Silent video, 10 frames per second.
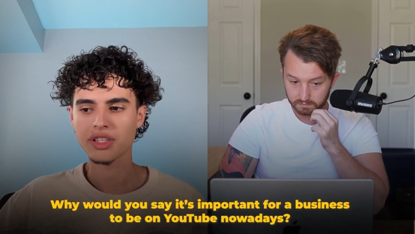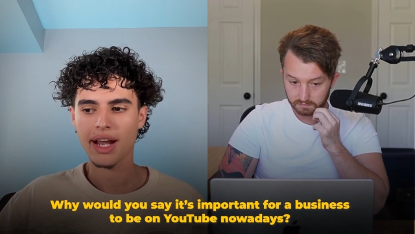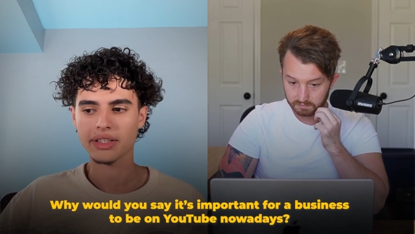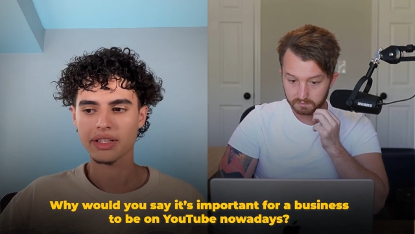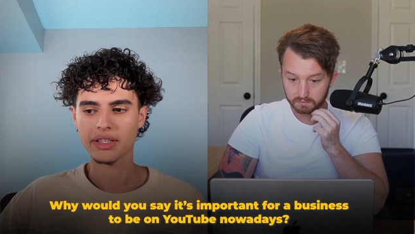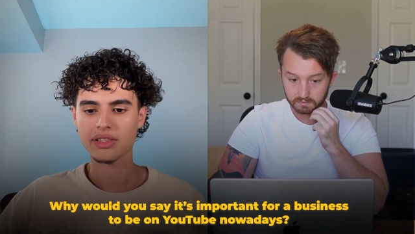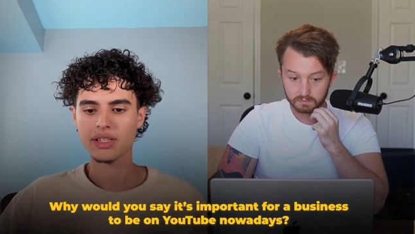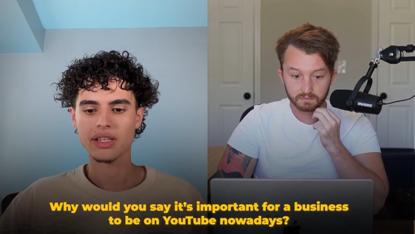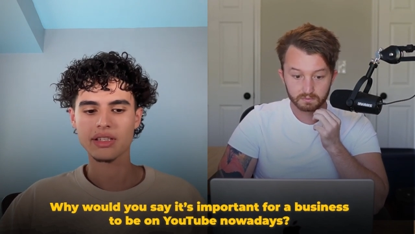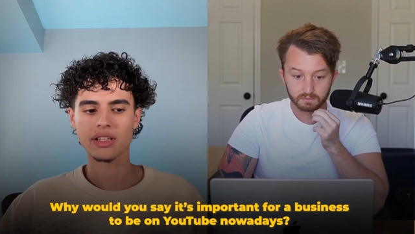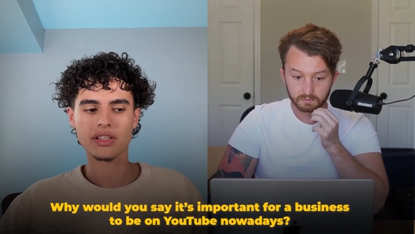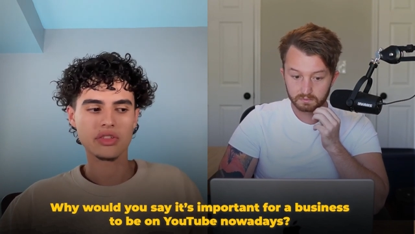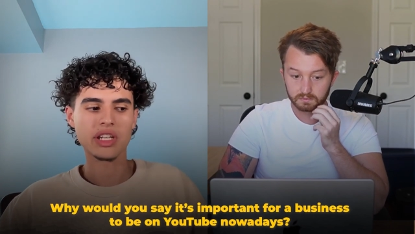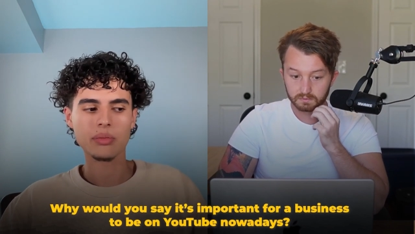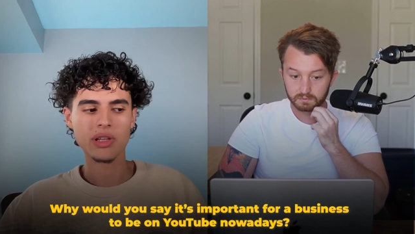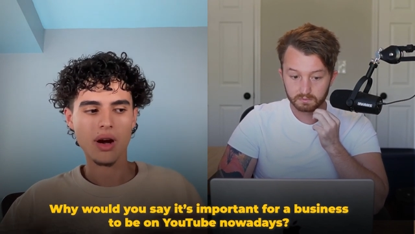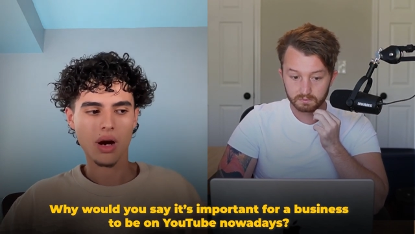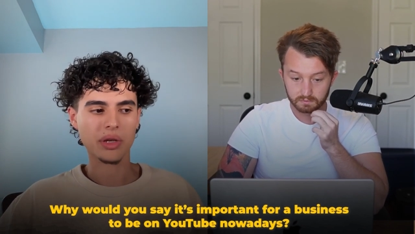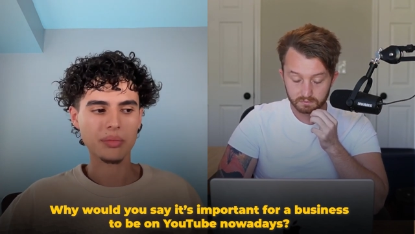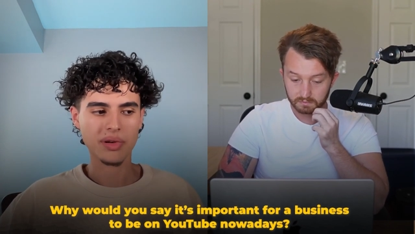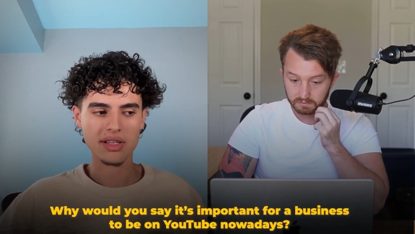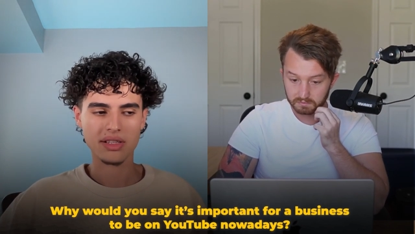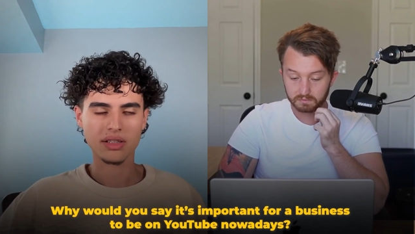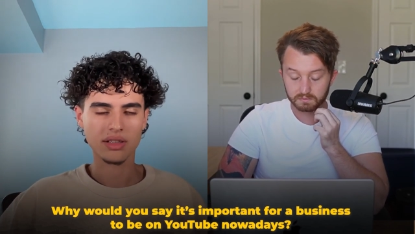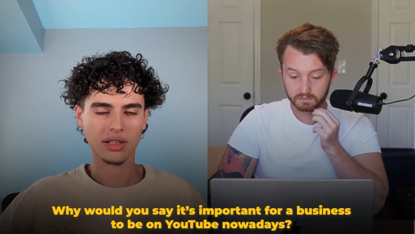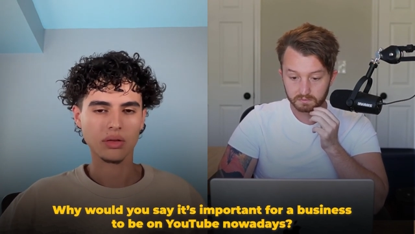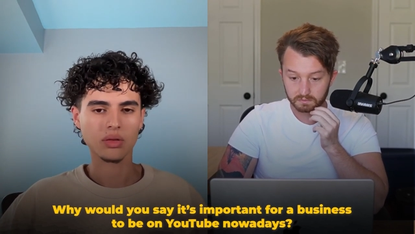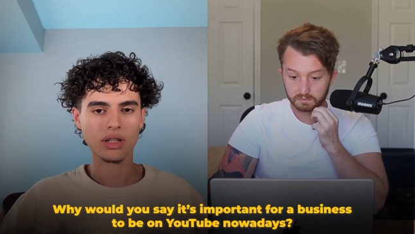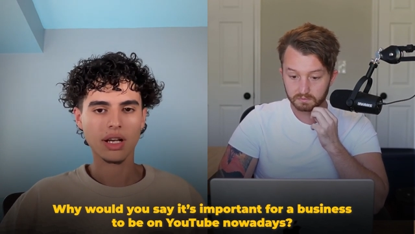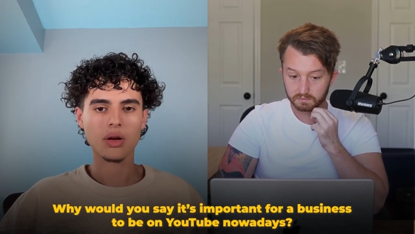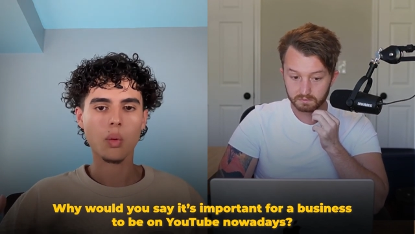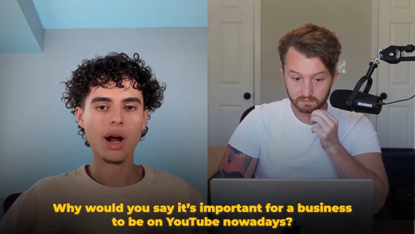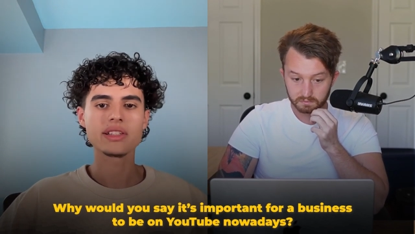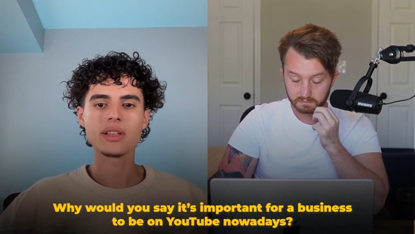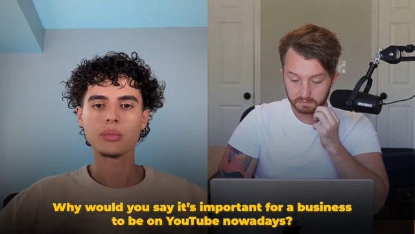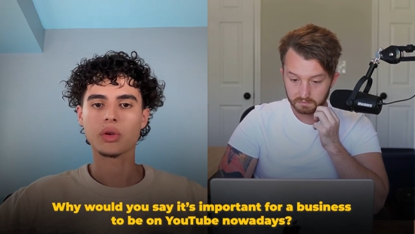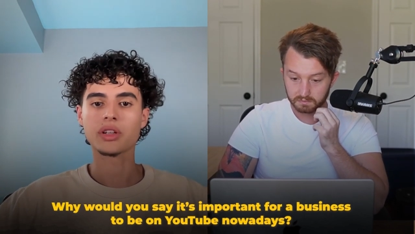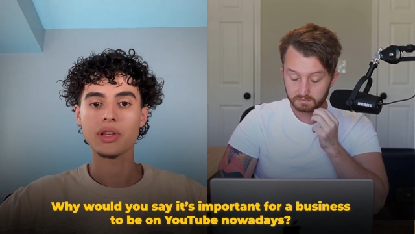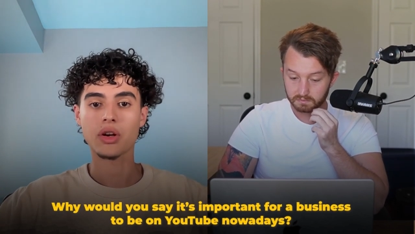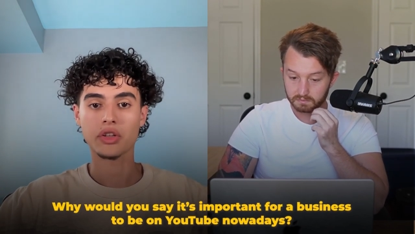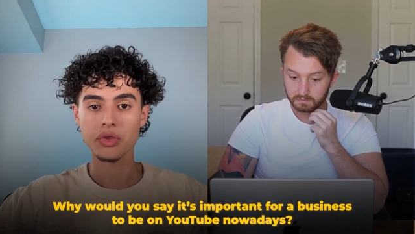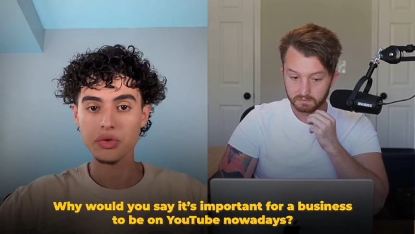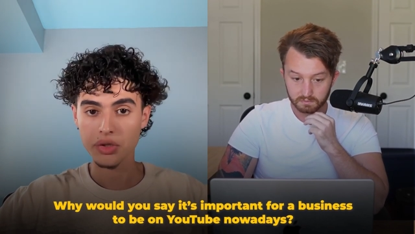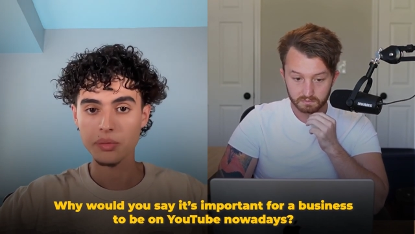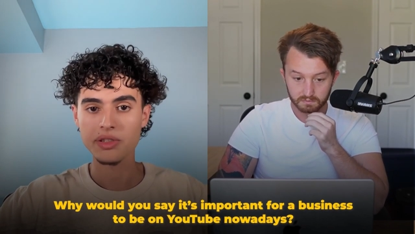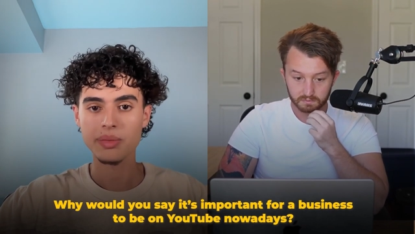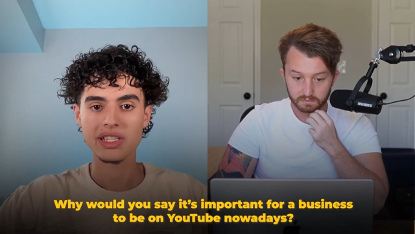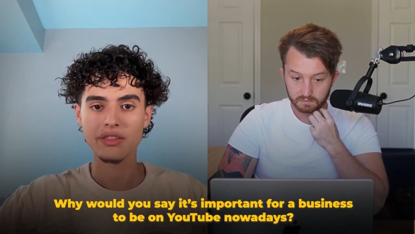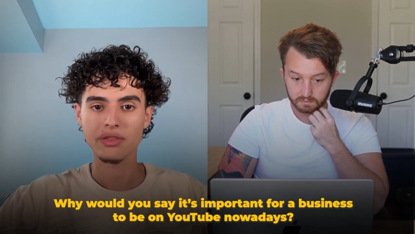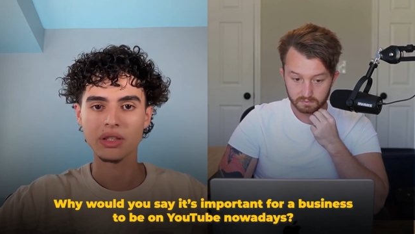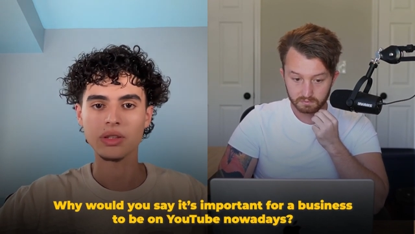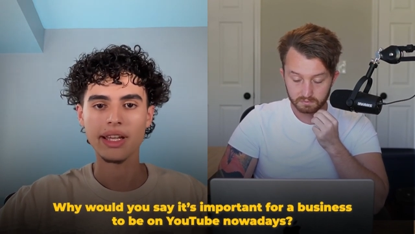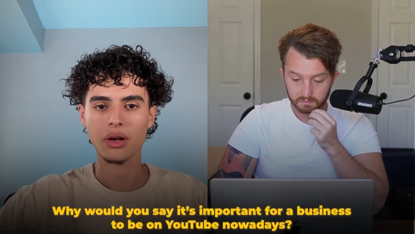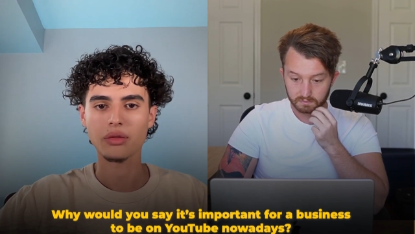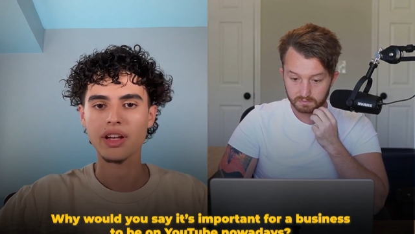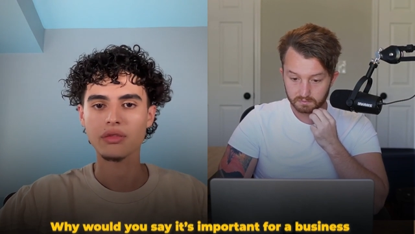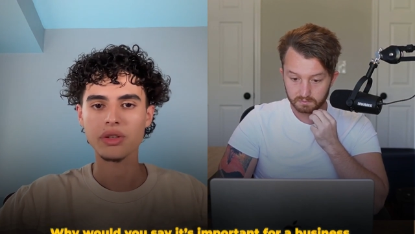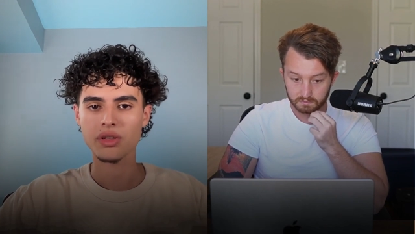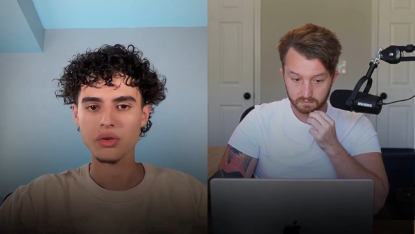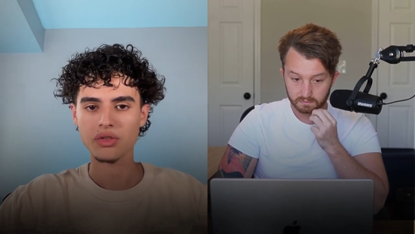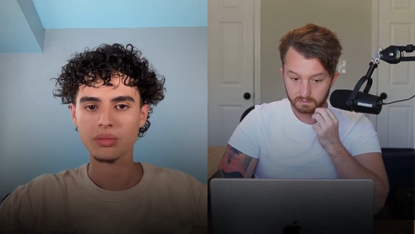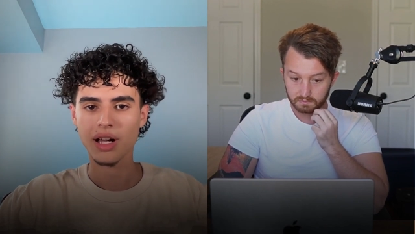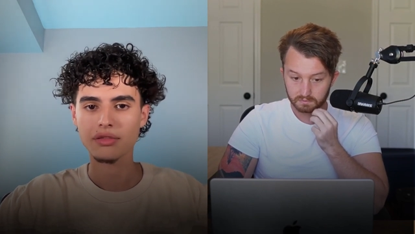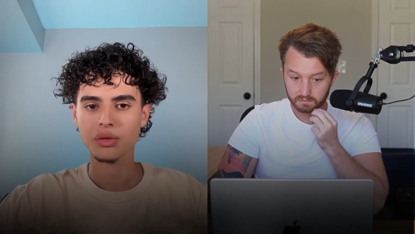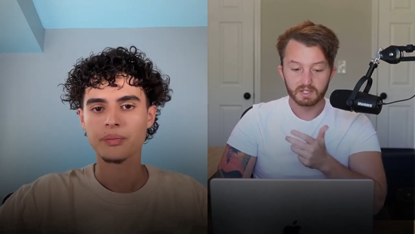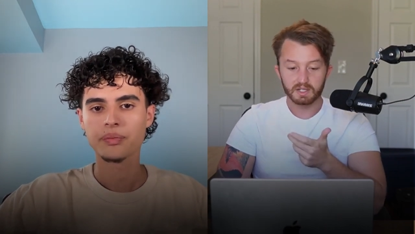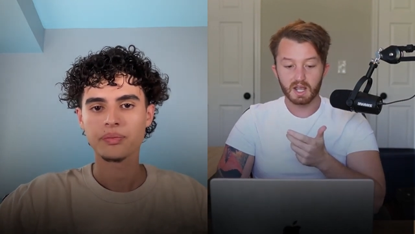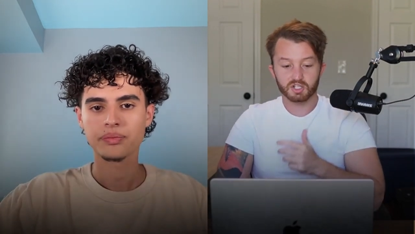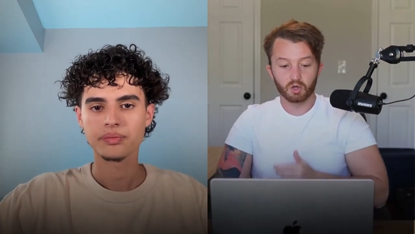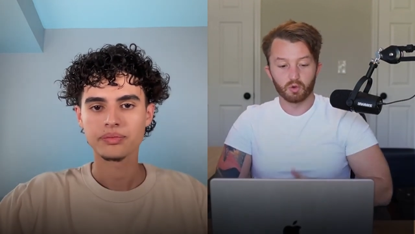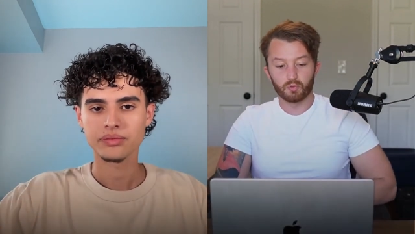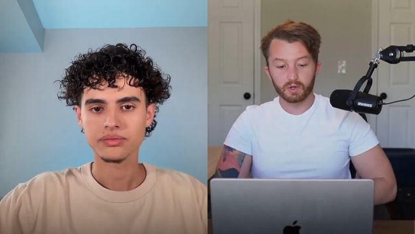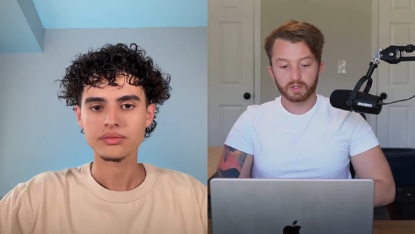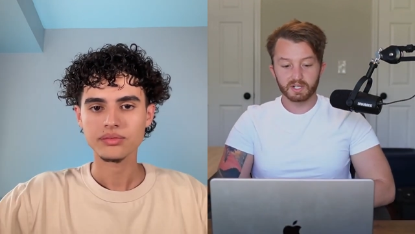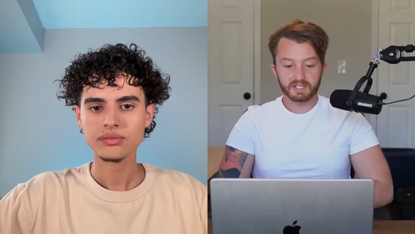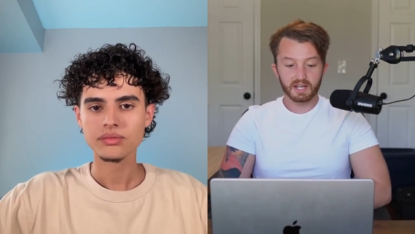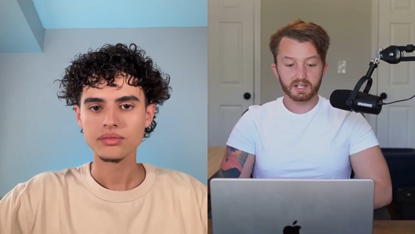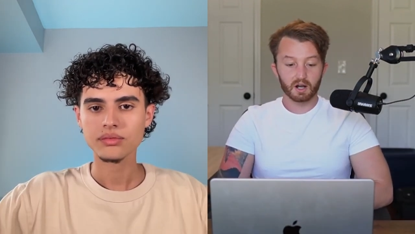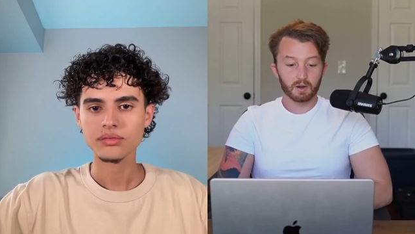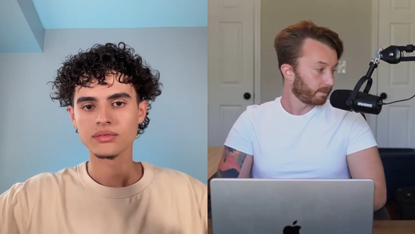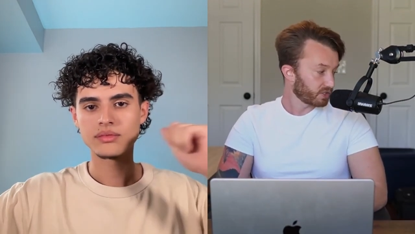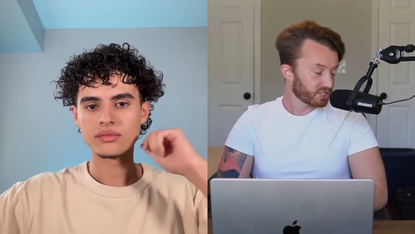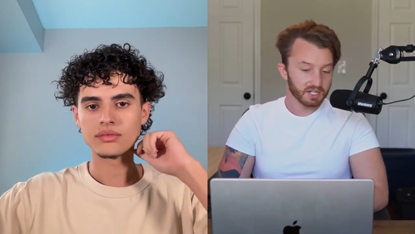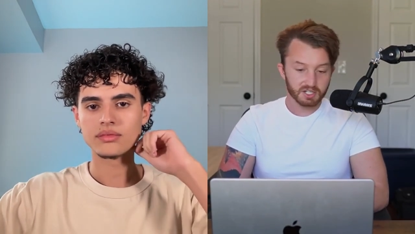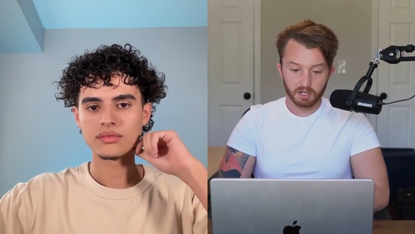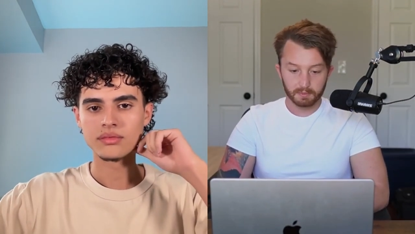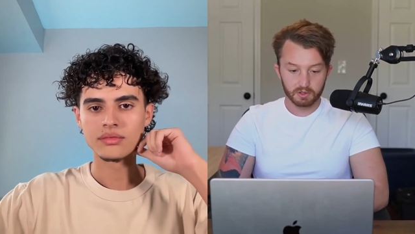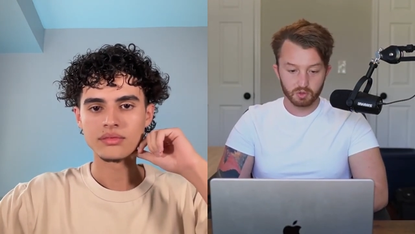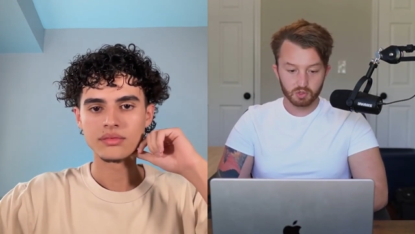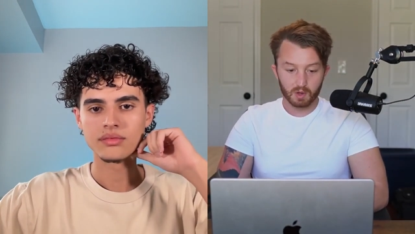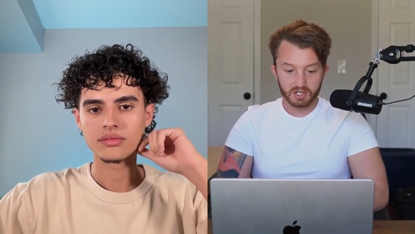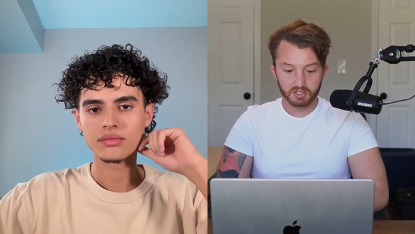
Speaker 1: tactics? Is it because you need to be omnipresent? Like, kind of why is it important to be on YouTube specifically out of every social platform? Yeah, so if we were to take, um, let's say someone who's watching